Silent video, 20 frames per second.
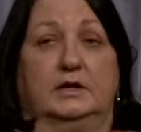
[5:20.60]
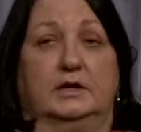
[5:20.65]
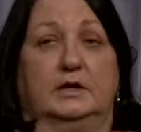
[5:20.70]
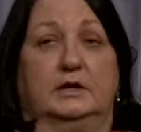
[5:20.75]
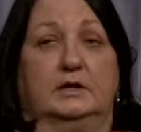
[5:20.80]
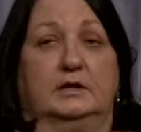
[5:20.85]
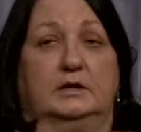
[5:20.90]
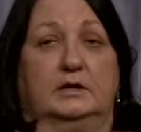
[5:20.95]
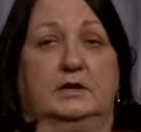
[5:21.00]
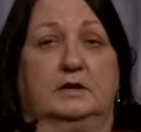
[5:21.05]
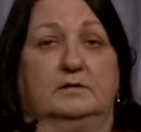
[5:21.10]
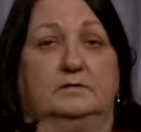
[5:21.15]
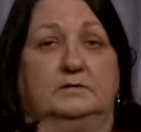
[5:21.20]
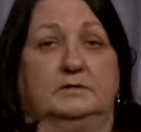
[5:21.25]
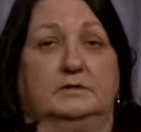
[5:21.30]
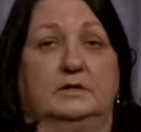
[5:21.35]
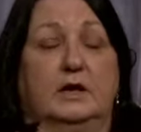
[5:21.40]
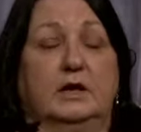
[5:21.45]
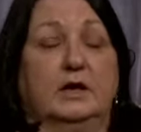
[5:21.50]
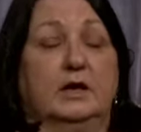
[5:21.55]
it
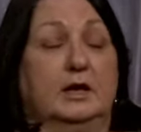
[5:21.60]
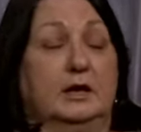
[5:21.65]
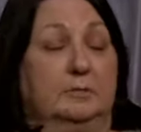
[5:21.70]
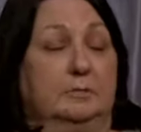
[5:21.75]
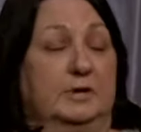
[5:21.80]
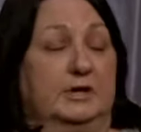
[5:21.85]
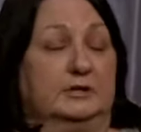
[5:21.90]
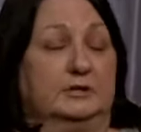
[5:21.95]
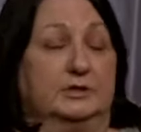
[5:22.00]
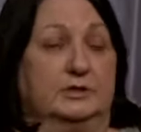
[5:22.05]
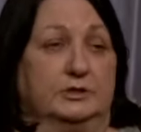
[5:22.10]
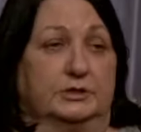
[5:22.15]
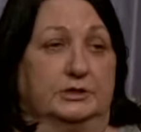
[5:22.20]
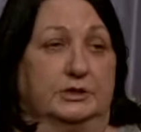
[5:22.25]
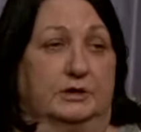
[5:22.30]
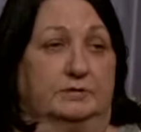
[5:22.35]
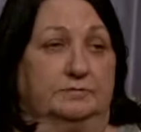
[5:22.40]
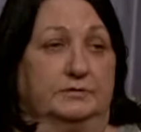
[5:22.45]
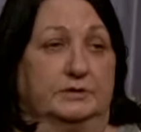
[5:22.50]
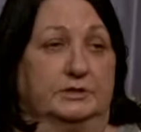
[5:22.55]
gives, it builds their
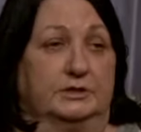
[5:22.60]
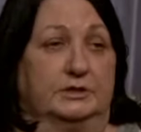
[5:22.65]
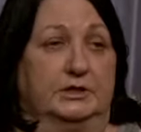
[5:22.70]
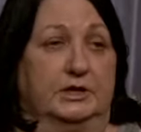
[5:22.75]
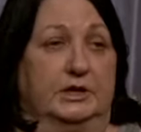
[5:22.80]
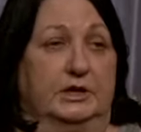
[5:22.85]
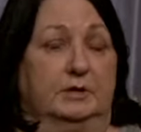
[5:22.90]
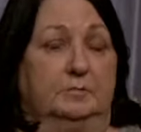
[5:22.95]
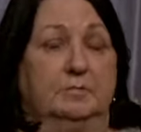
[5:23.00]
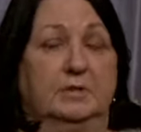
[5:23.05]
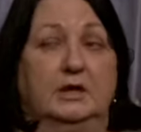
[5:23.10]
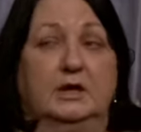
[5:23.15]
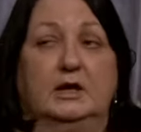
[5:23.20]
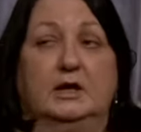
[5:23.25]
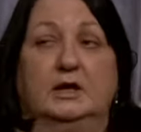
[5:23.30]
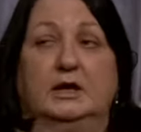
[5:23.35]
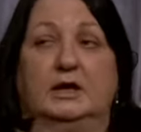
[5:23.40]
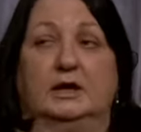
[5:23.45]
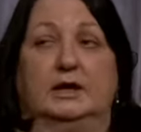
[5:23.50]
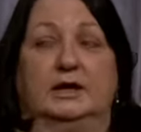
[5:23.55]
self-esteem,
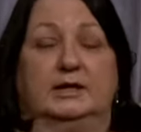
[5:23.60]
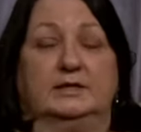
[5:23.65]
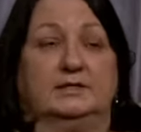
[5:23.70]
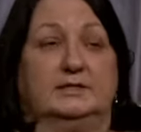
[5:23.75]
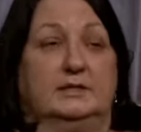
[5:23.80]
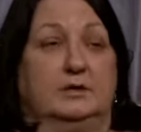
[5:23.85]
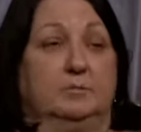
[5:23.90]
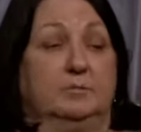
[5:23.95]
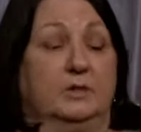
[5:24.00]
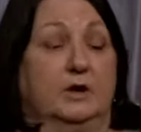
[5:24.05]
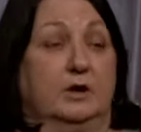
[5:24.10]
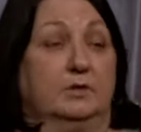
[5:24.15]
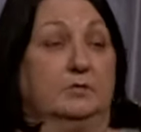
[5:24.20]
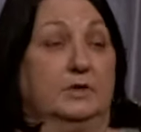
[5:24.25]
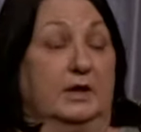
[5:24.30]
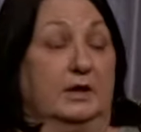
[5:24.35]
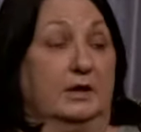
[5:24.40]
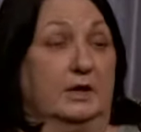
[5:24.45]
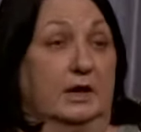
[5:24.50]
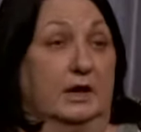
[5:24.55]
it lets them know
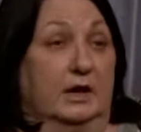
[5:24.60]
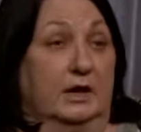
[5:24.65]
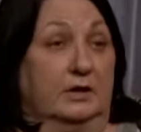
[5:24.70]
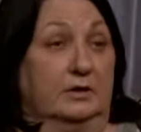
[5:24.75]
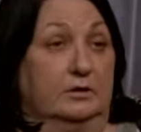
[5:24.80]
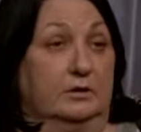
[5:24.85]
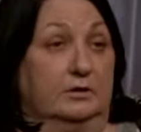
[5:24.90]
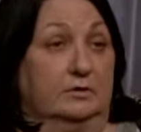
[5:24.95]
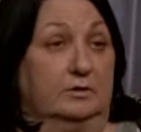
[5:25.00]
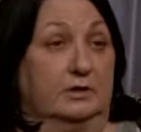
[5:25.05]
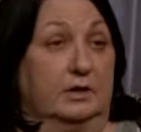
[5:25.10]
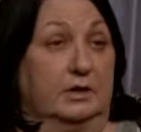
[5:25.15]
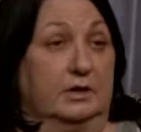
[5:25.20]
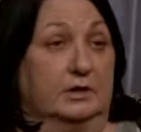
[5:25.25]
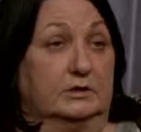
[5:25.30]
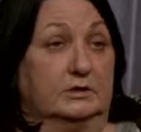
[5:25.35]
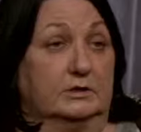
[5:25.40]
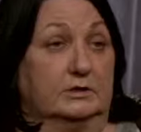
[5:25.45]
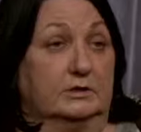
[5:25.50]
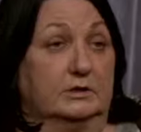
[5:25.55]
they can do
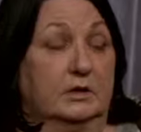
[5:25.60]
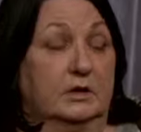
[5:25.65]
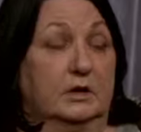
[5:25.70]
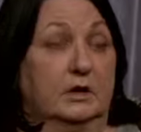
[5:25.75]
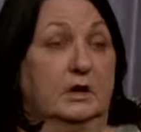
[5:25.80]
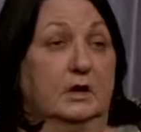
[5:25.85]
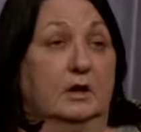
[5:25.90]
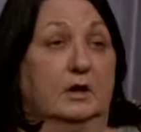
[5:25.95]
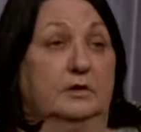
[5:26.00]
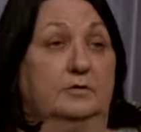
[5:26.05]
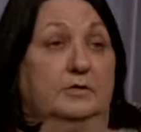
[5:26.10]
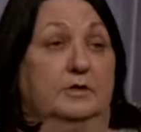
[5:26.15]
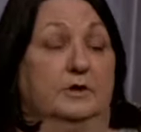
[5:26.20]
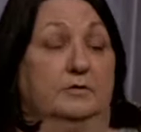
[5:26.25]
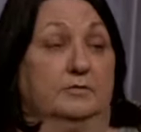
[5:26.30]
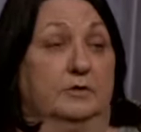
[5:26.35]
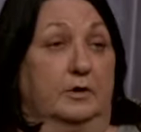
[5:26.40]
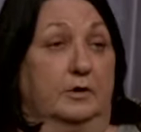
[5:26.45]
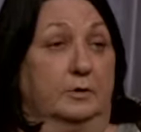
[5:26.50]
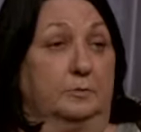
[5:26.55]
this.
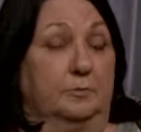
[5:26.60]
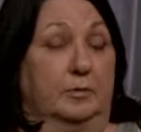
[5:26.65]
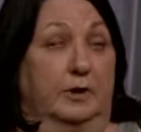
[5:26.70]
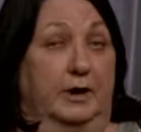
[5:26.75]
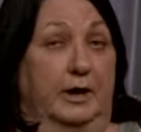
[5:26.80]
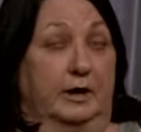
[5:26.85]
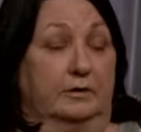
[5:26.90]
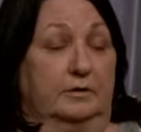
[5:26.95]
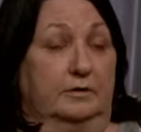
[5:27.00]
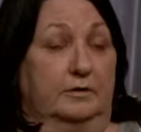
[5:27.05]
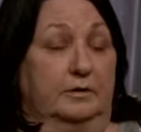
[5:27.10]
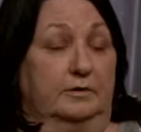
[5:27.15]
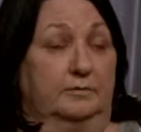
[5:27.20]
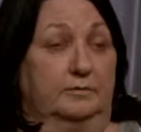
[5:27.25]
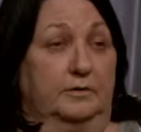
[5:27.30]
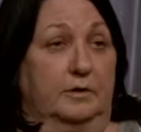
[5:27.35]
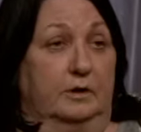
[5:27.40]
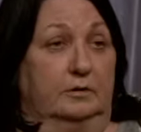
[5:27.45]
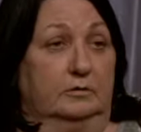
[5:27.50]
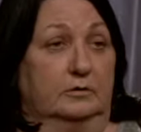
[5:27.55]
They're very proud of their
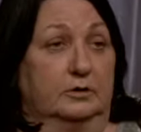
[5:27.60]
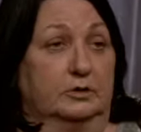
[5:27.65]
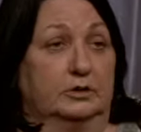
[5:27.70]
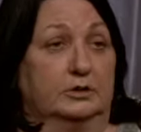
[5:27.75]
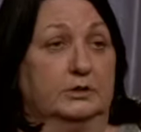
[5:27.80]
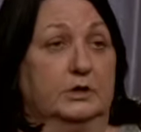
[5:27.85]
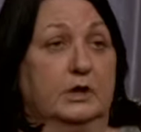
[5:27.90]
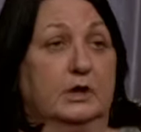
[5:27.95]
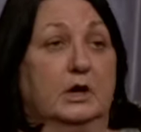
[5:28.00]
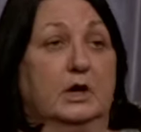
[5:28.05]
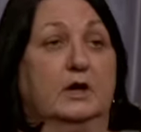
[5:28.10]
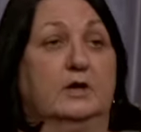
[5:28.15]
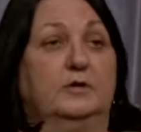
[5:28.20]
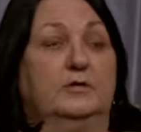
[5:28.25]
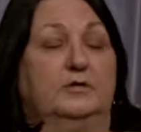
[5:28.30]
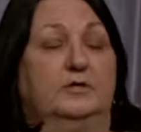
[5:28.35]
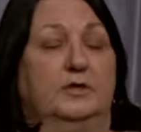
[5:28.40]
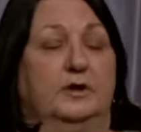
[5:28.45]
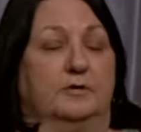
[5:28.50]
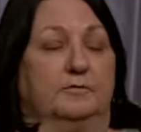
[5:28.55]
folders.
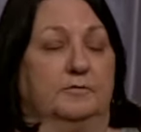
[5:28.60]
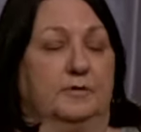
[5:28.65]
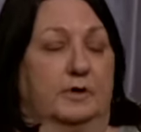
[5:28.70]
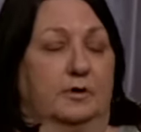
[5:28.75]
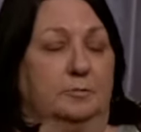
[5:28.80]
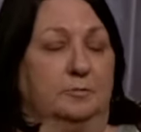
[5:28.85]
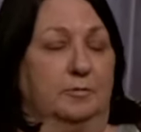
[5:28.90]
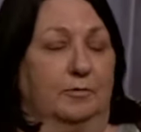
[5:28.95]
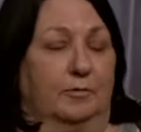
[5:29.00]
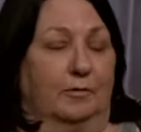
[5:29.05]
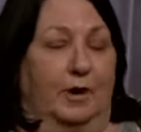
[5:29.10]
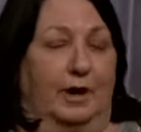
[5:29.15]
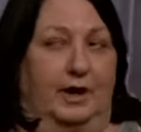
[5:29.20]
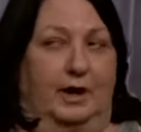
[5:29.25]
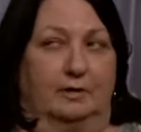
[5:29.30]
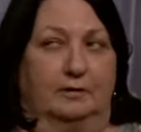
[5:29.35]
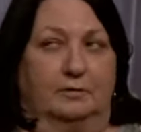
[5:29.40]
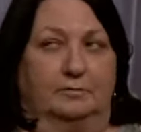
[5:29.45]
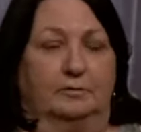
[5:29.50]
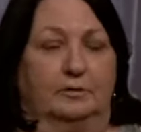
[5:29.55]
They're very
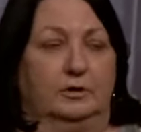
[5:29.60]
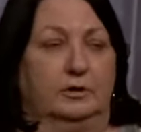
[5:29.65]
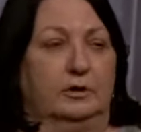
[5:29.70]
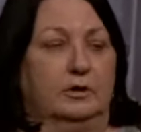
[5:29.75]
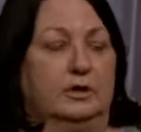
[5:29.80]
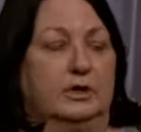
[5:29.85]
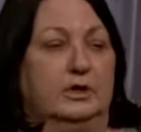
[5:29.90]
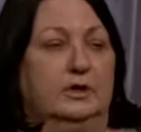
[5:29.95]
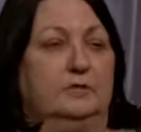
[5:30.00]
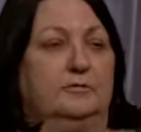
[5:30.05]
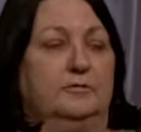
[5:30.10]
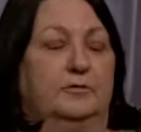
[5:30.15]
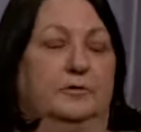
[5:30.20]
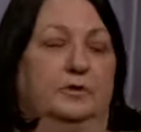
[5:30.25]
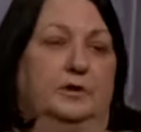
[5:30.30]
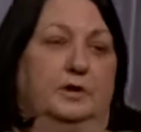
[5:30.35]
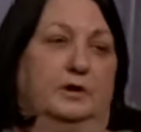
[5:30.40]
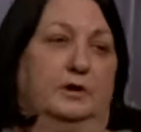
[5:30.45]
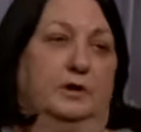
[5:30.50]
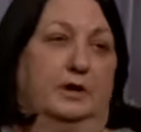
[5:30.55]
proud of looking for
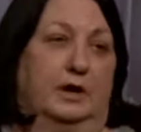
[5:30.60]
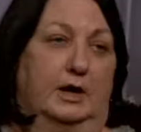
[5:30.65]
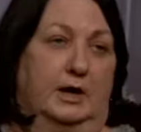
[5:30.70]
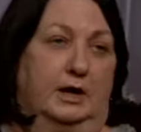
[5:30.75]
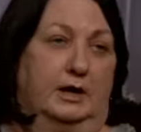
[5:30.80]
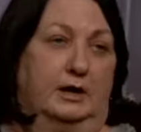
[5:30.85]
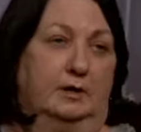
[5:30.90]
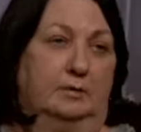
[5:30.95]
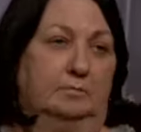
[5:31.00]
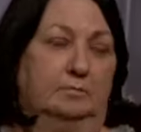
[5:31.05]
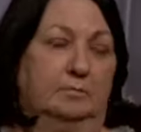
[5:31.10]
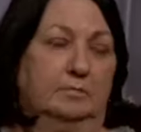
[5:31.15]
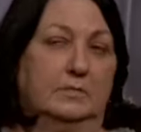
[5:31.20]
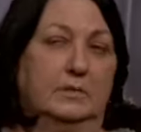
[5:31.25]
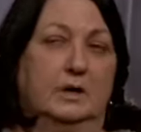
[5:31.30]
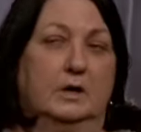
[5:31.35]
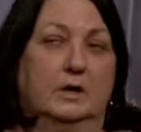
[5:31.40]
their name.